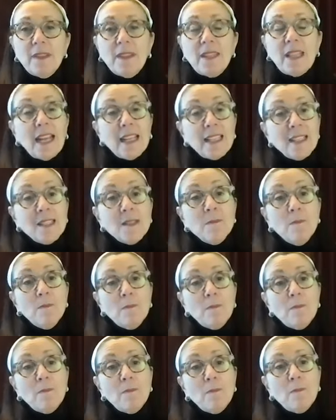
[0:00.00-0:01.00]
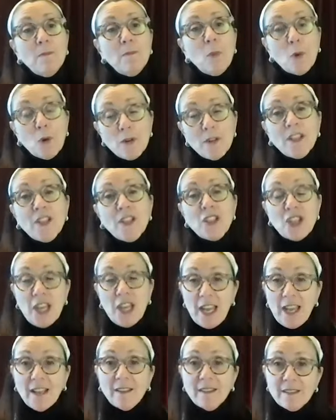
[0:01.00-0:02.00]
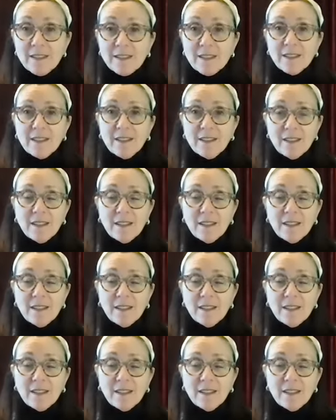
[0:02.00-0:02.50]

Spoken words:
That's more than chance.